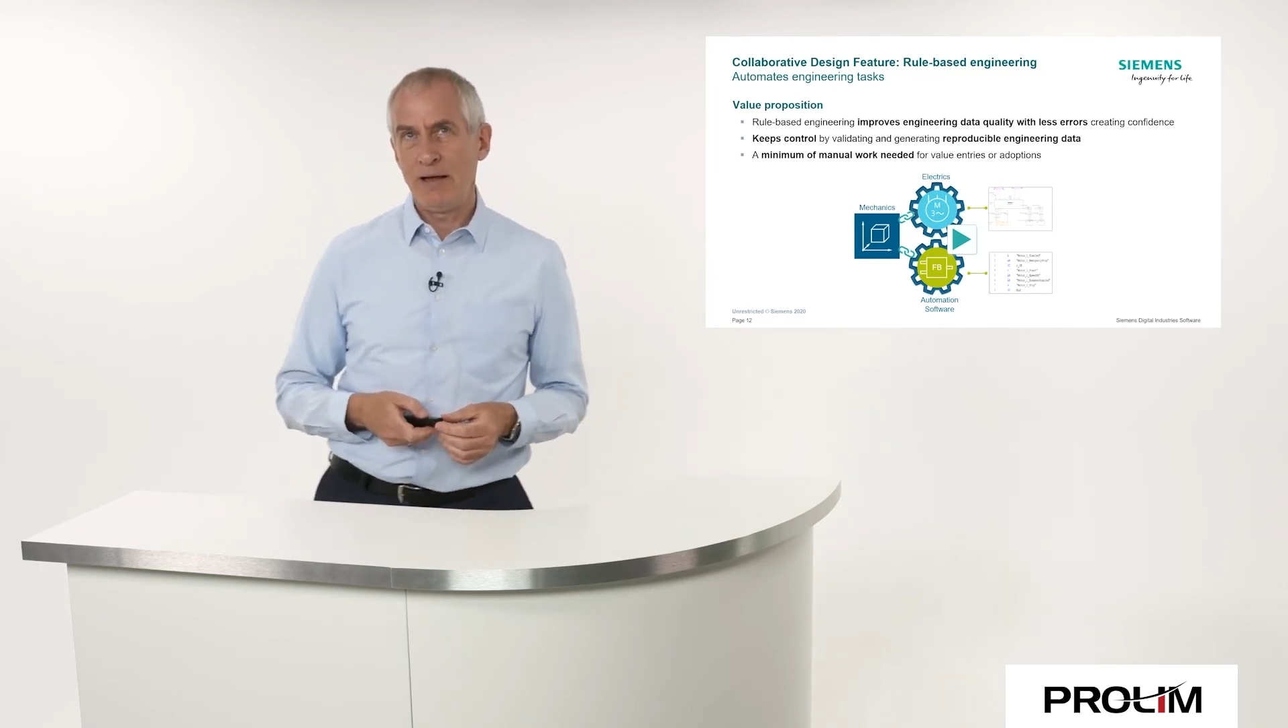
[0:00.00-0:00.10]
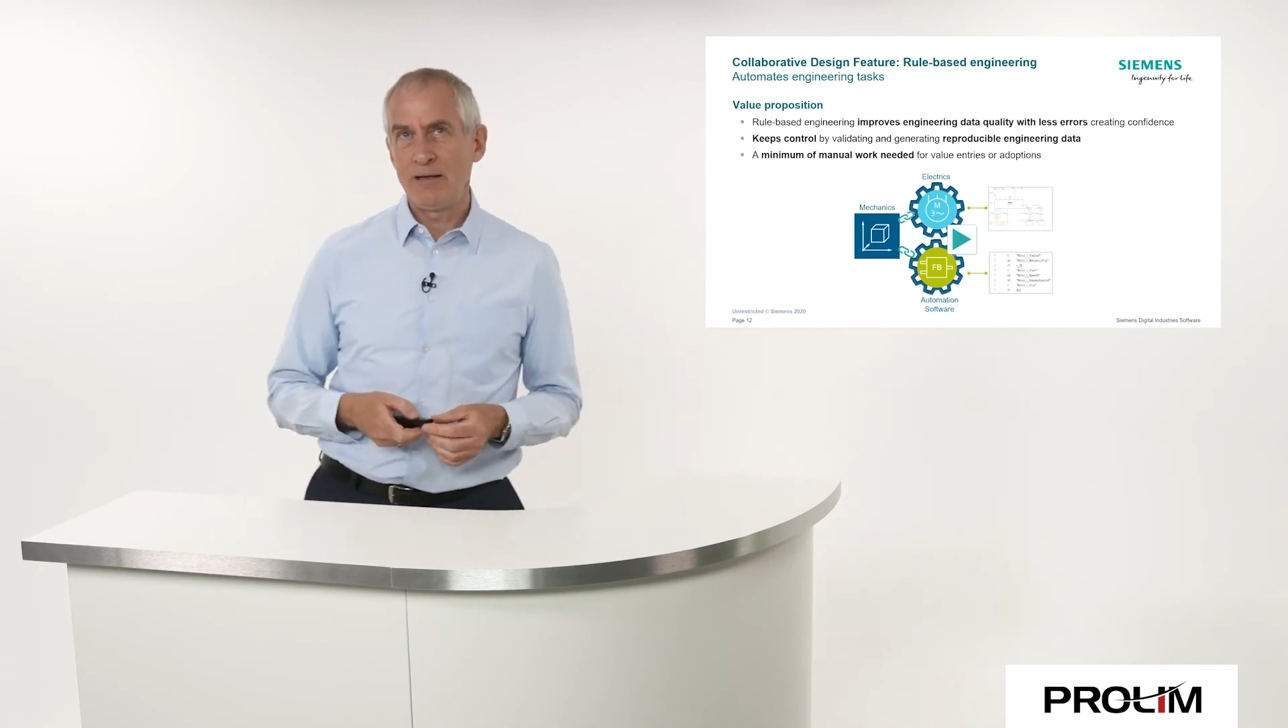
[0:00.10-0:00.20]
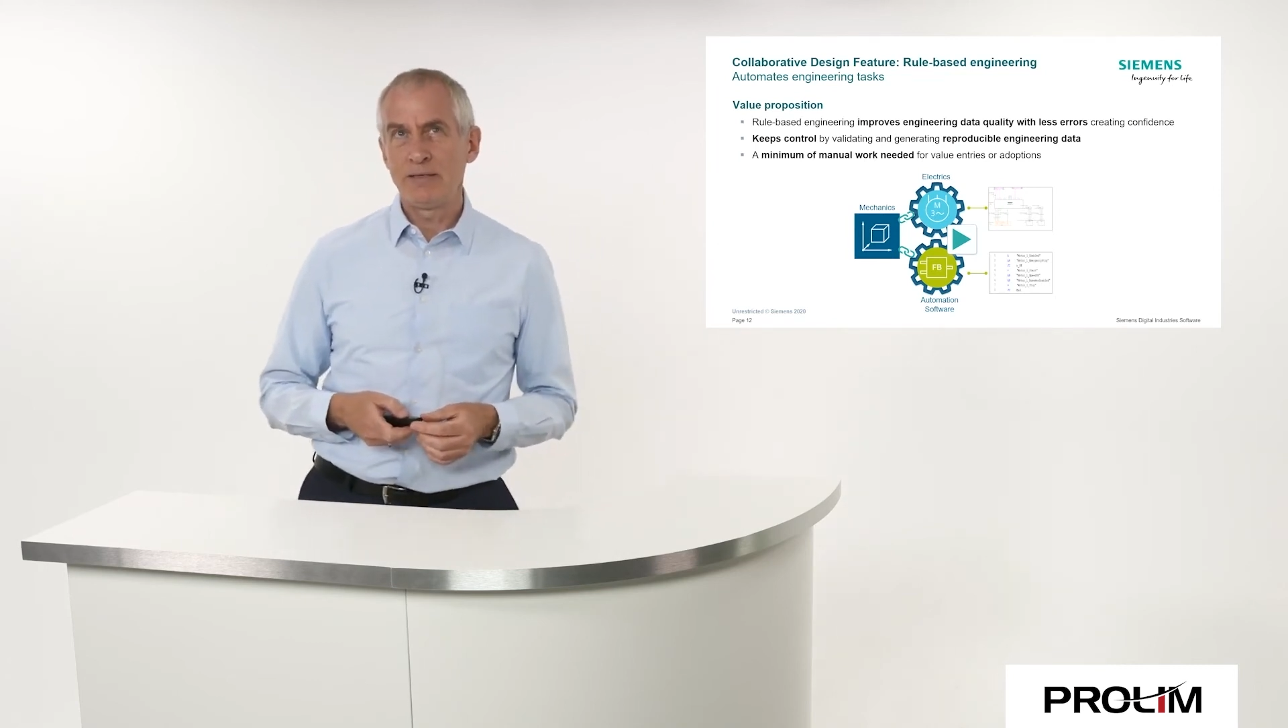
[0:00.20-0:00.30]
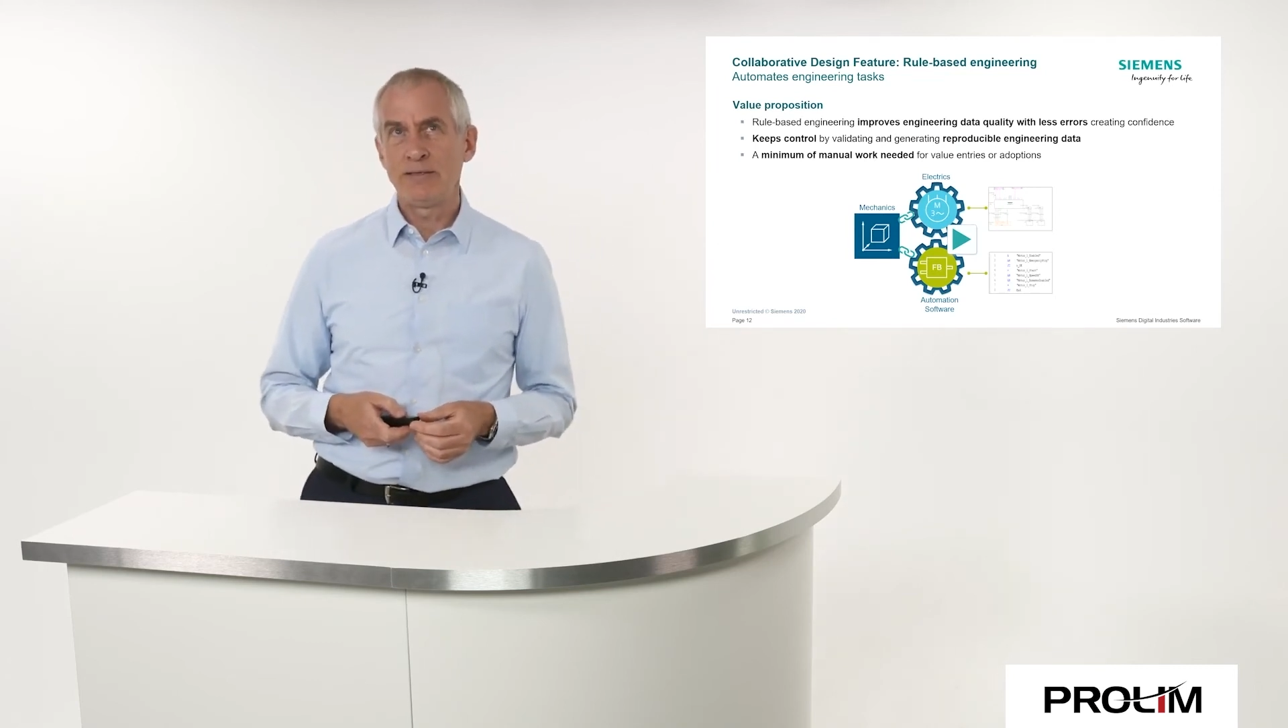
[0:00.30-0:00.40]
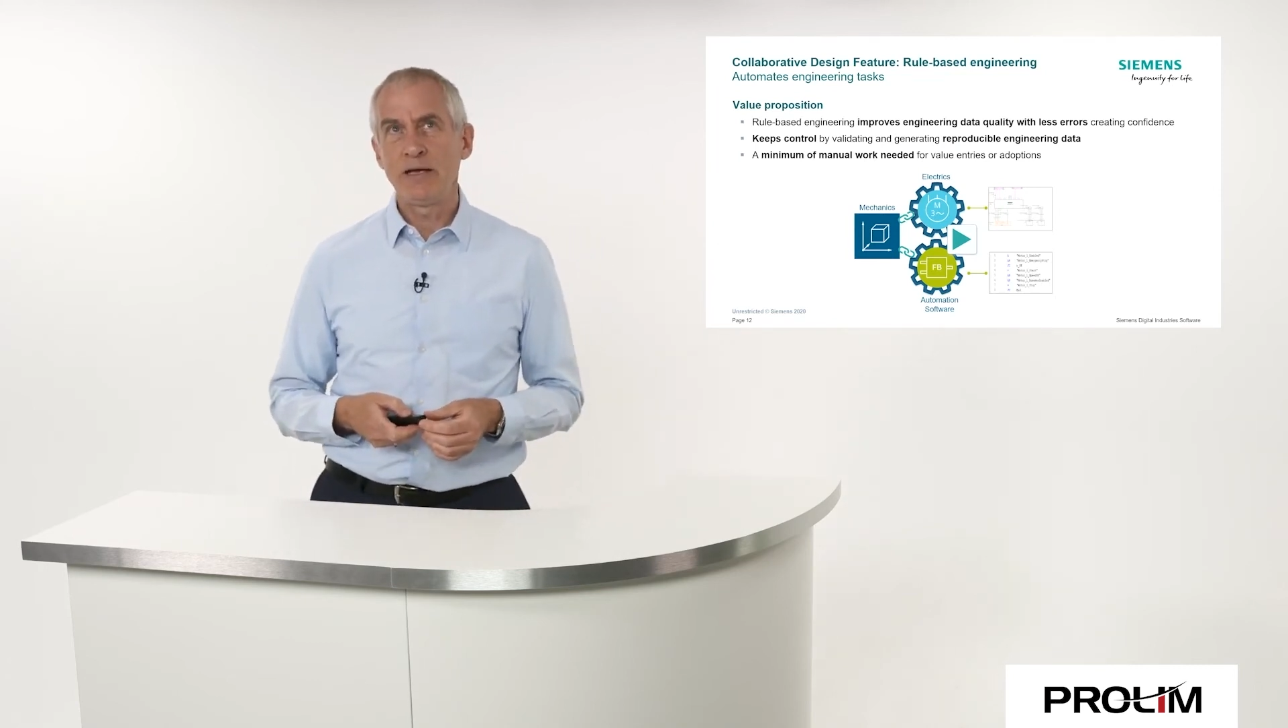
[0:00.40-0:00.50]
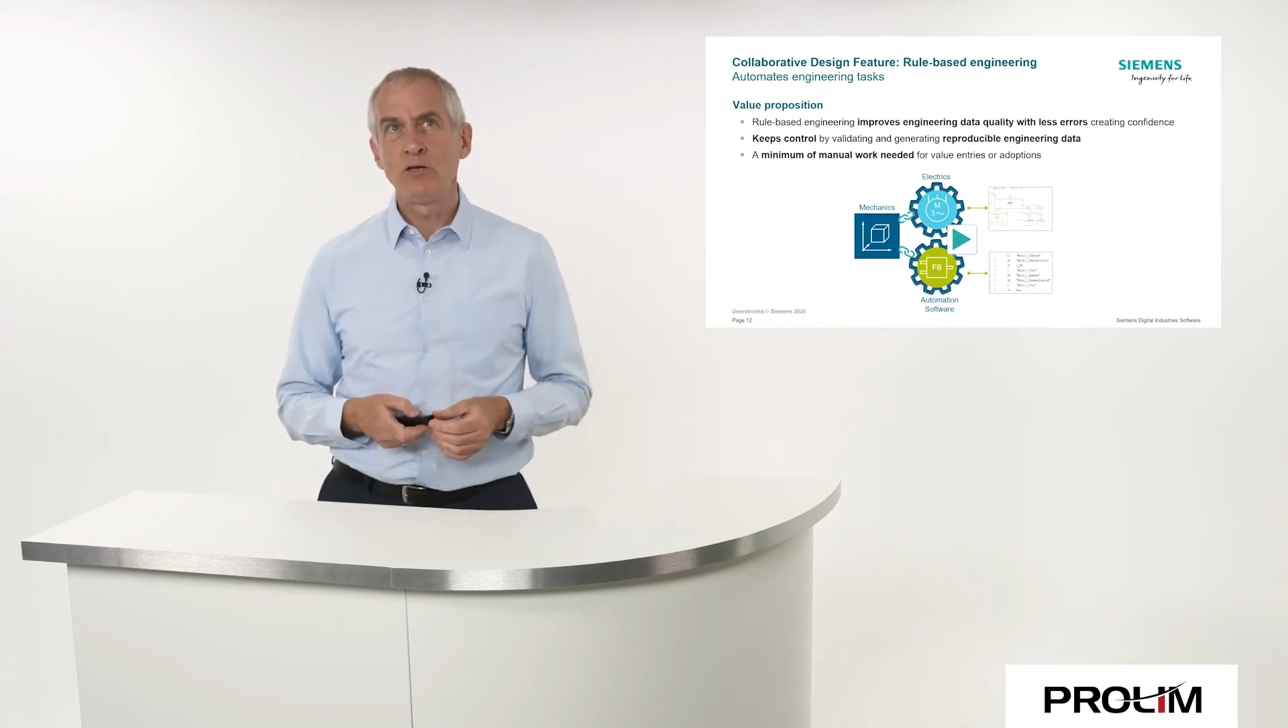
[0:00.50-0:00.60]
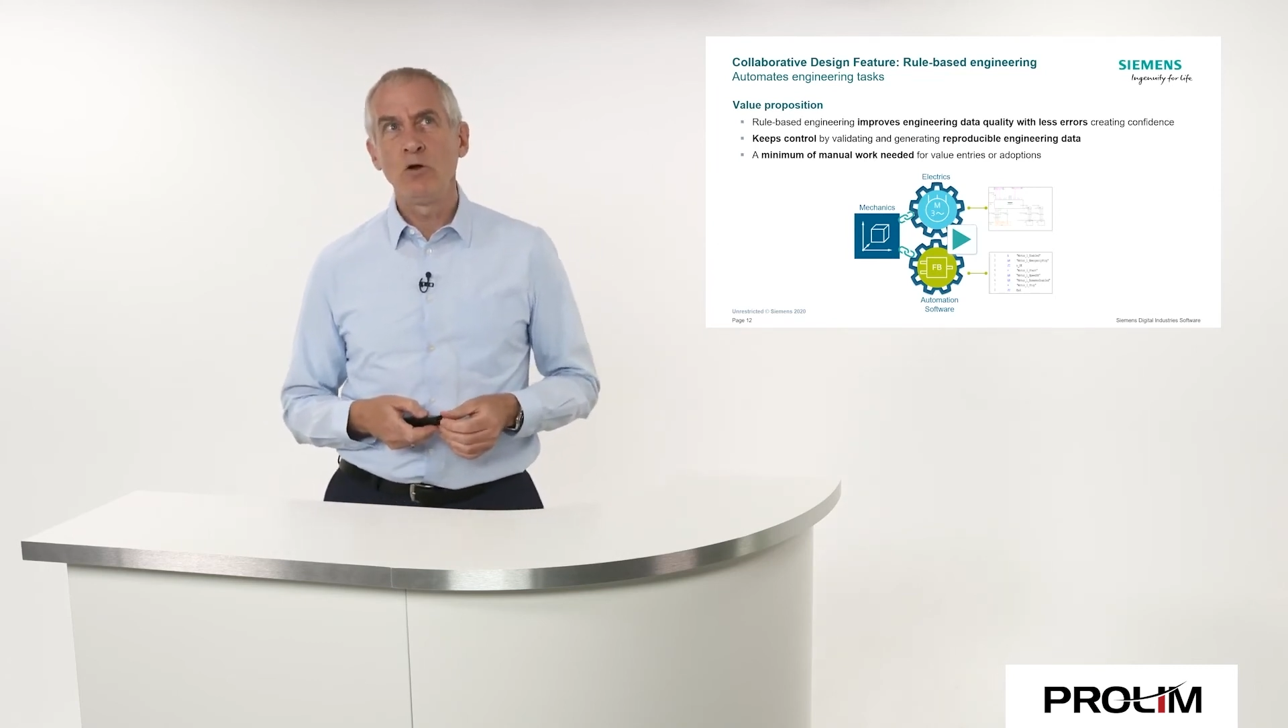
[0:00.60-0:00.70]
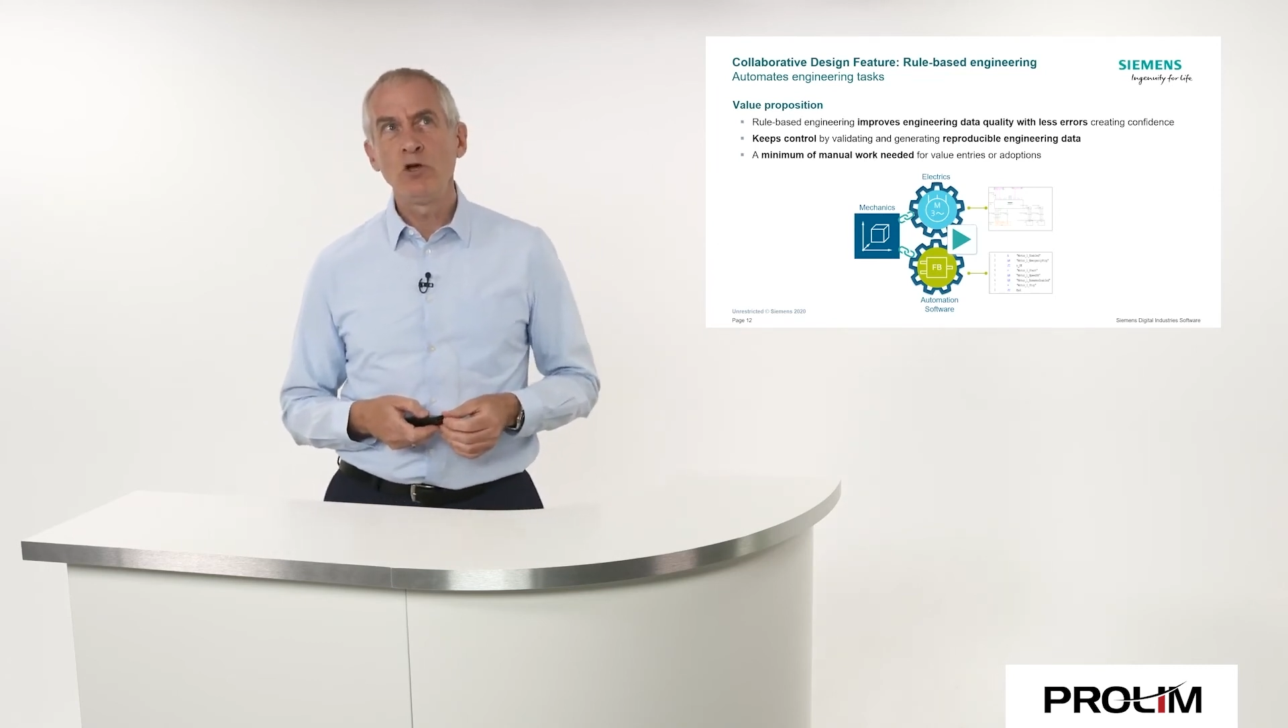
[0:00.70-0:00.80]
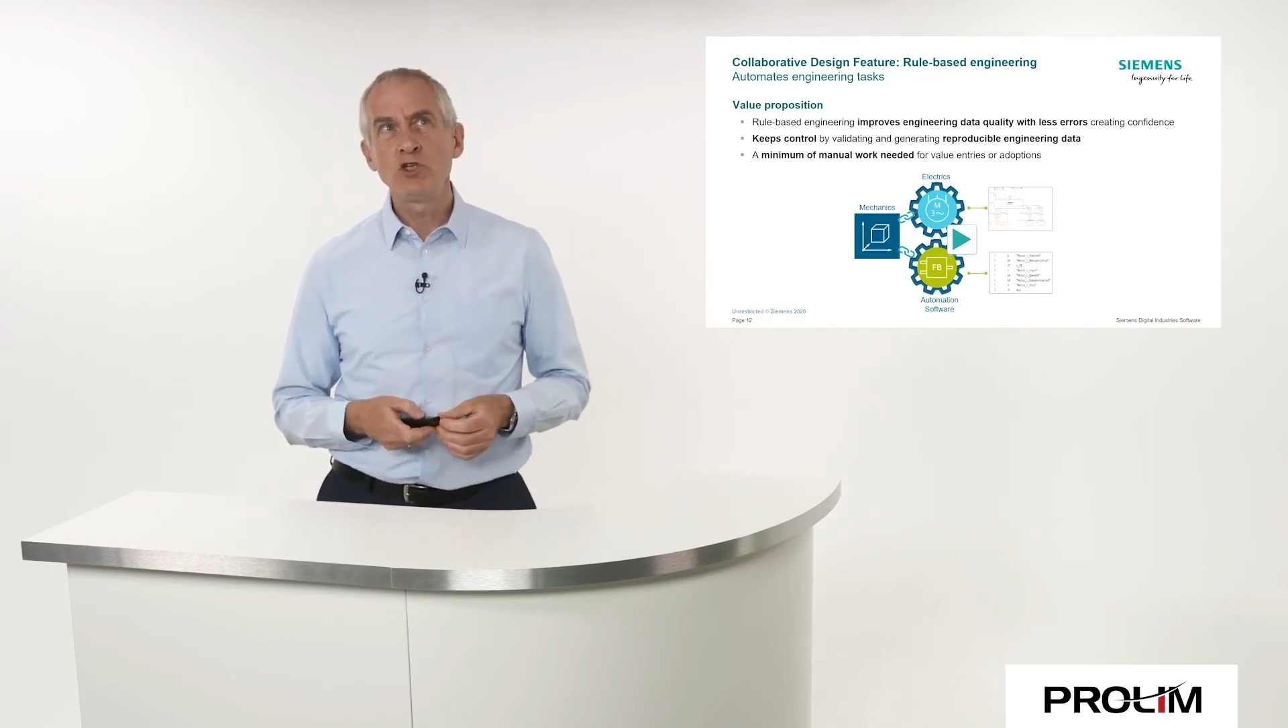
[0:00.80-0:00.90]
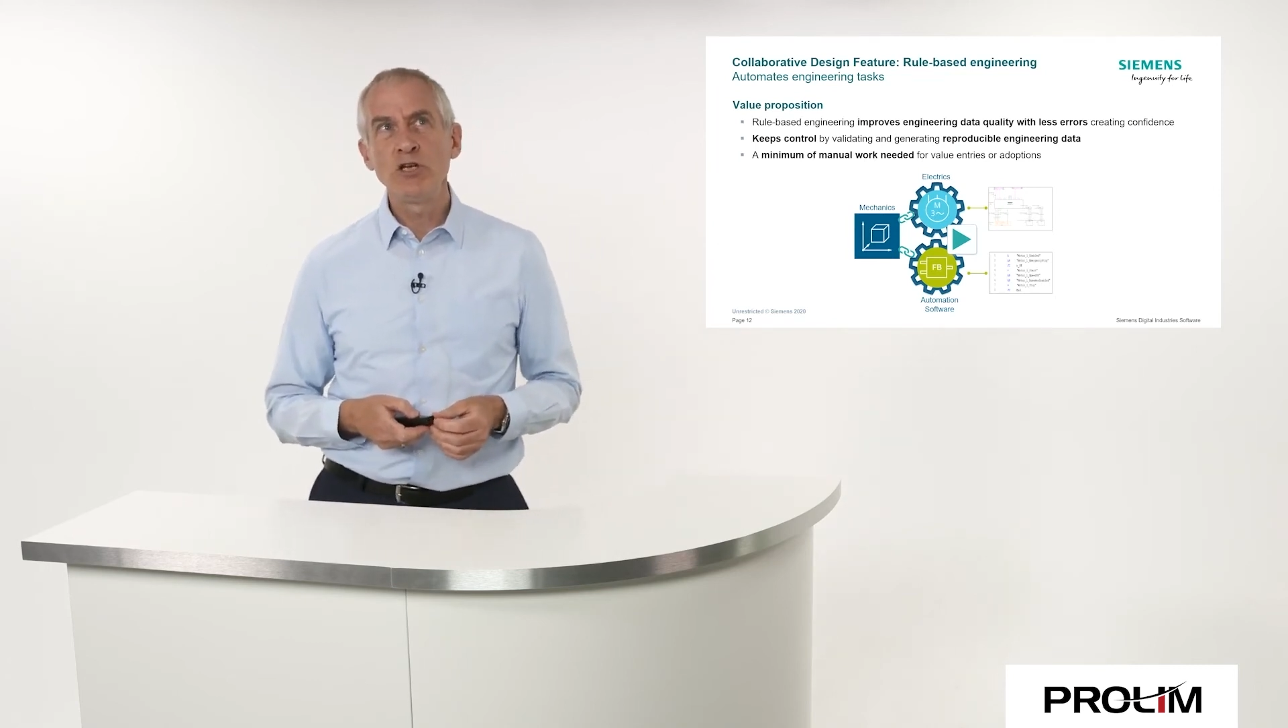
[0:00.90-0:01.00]
is a
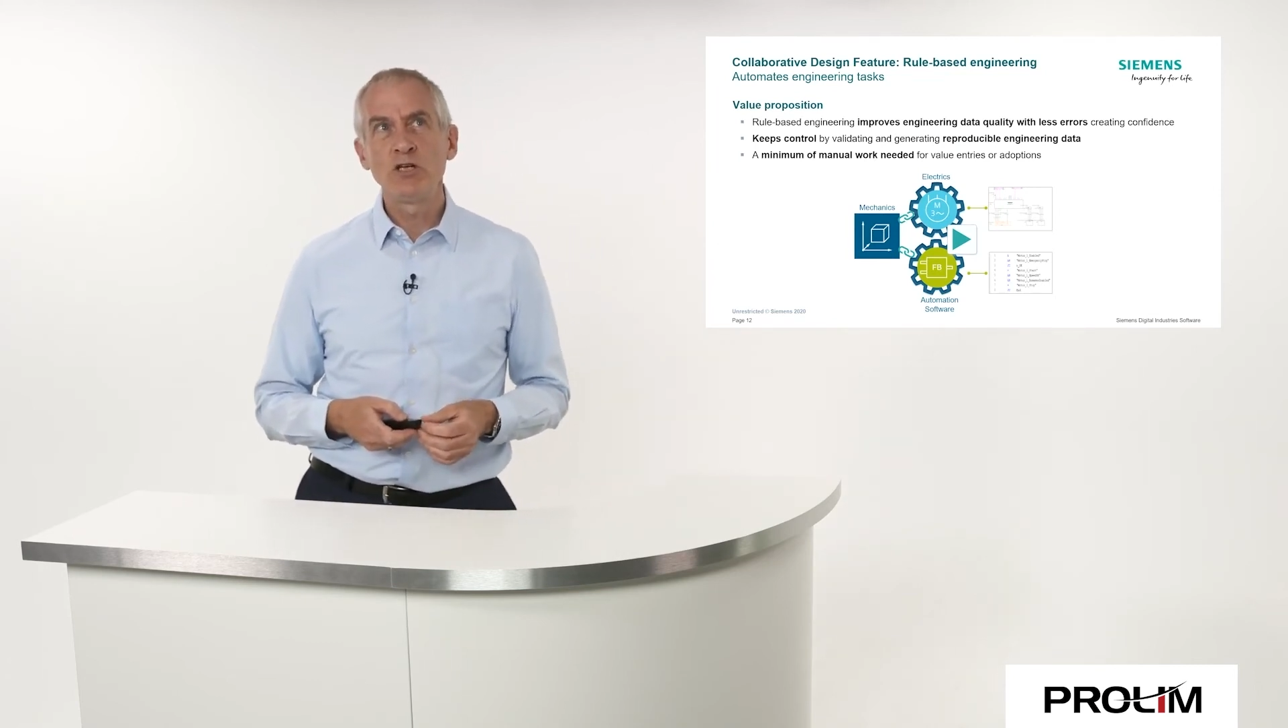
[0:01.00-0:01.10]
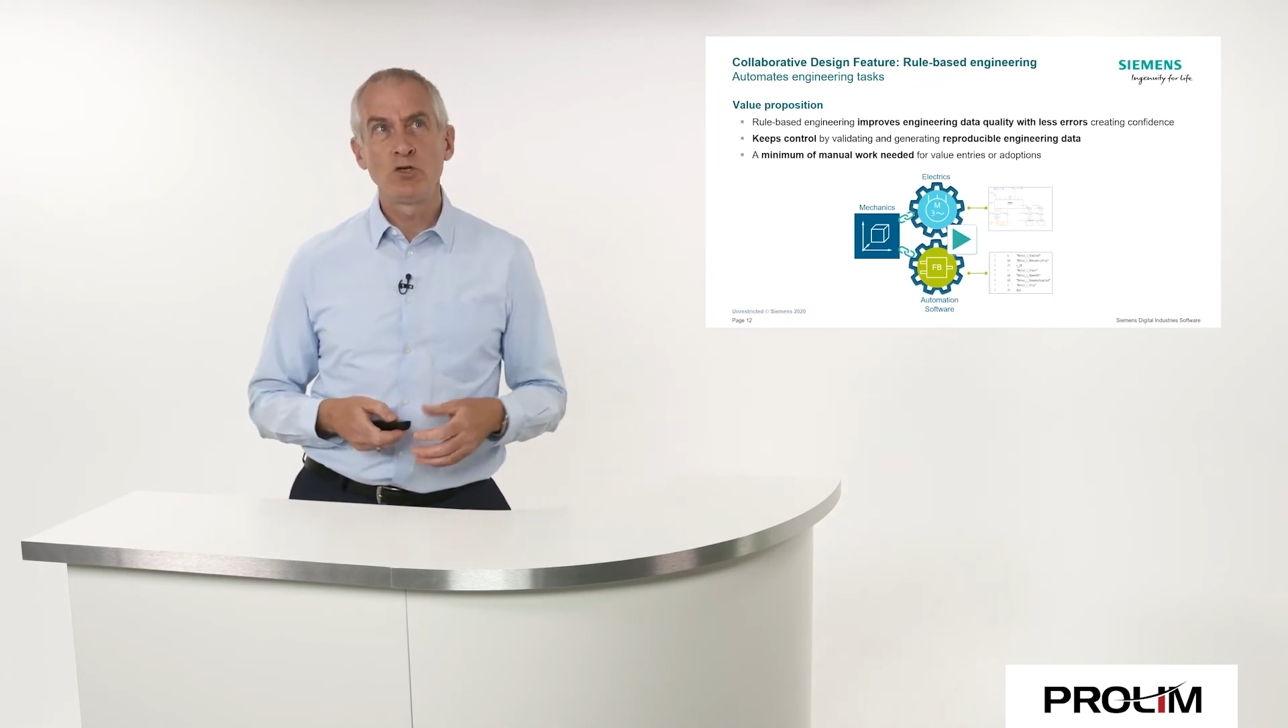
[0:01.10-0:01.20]
technology